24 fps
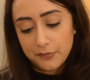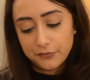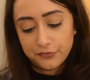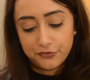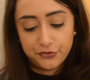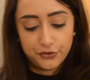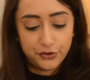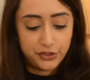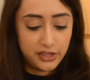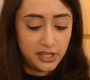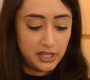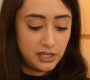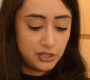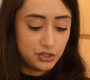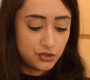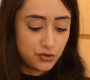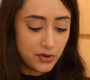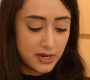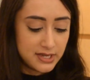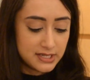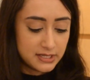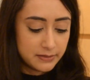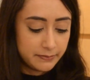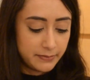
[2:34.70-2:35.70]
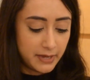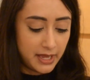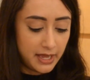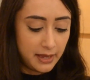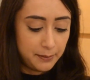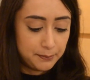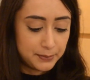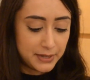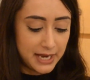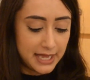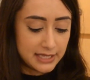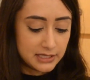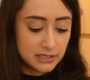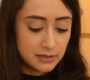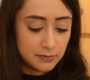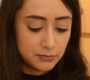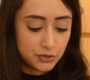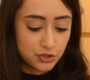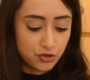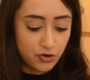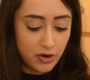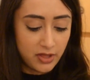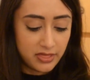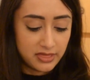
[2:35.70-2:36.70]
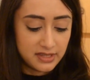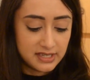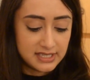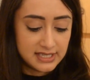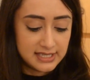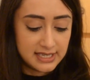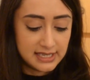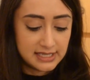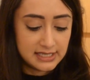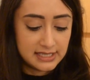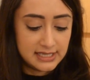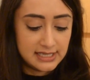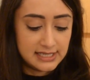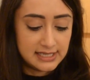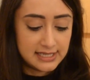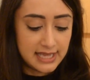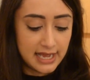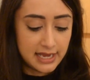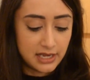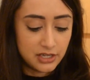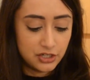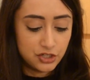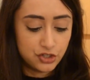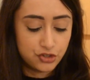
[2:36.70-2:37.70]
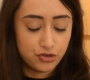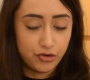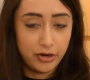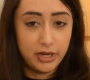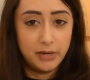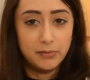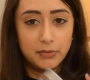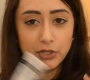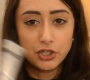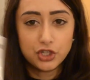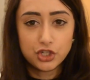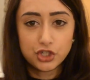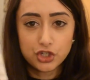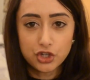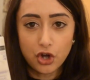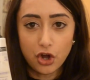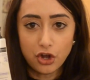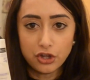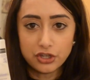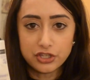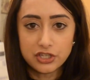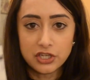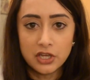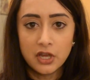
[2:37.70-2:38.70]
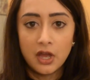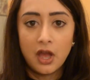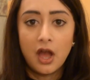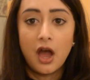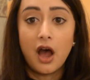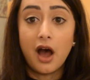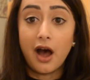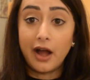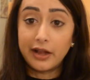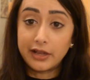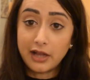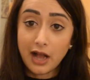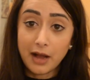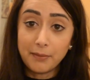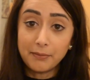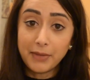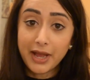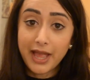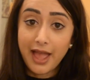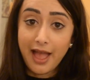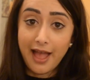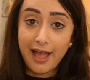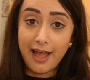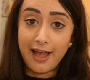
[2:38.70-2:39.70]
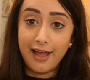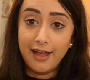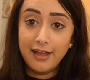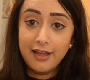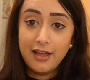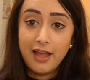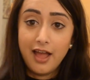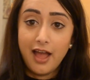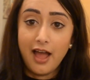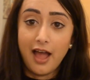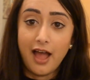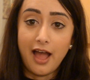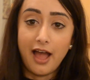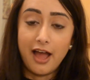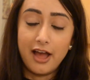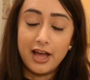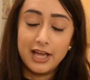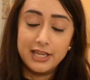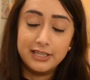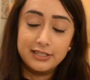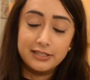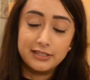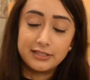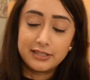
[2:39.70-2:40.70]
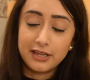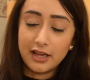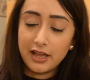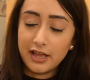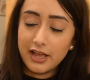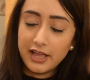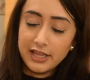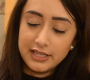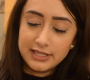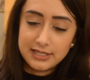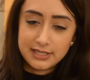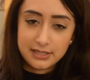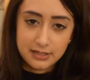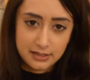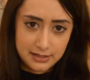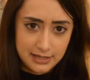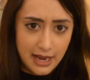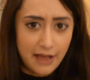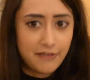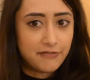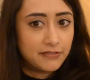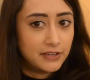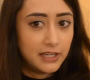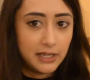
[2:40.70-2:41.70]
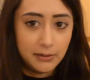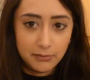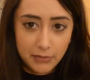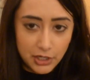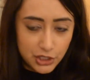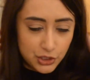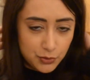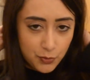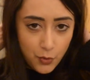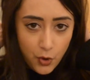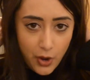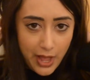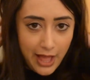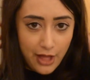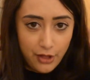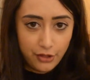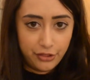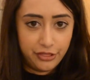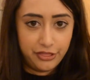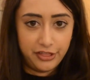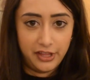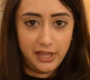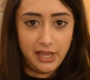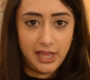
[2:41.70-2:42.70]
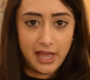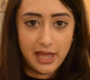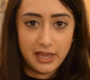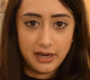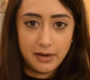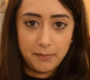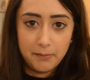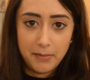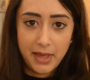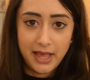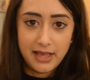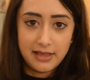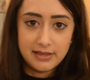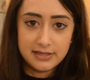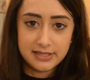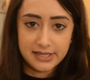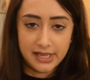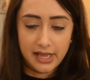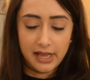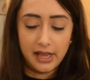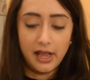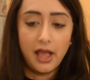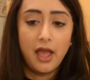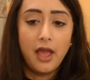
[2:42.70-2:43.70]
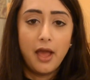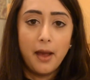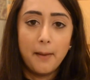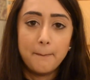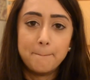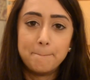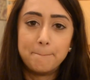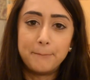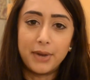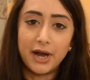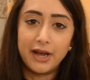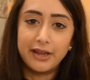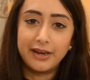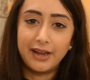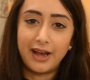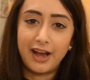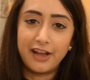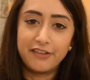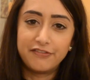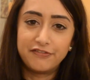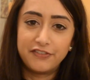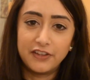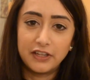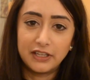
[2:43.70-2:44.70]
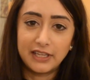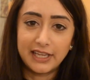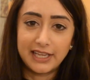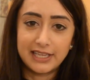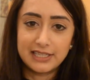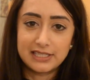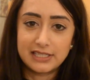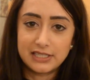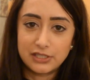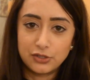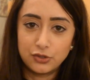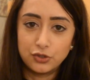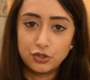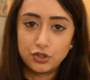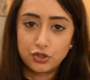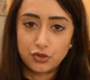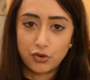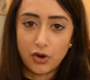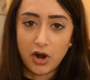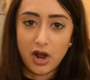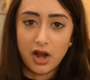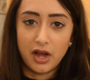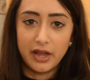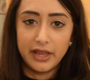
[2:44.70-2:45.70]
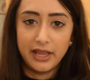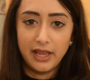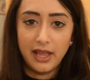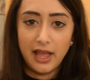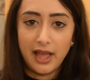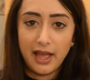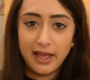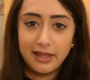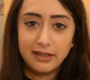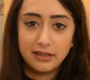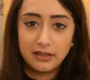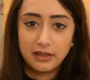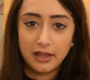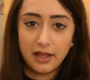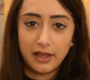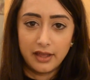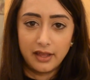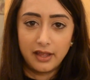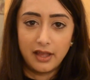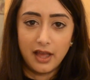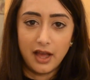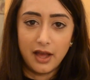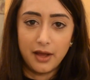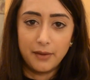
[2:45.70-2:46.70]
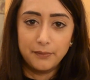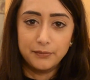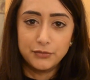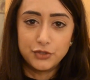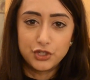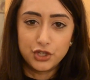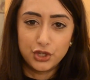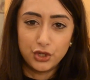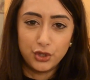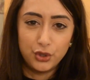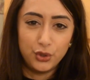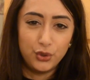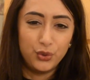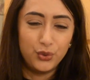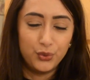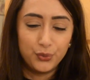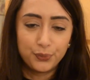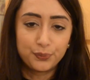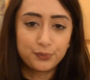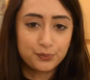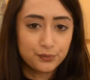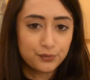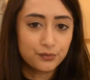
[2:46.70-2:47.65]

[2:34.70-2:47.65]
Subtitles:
For the Tresemme Platinum Strength 60 Second Treatment Shot. I cut my hair, and it's definitely much more healthy and amazing, but I feel like it's still dry and like too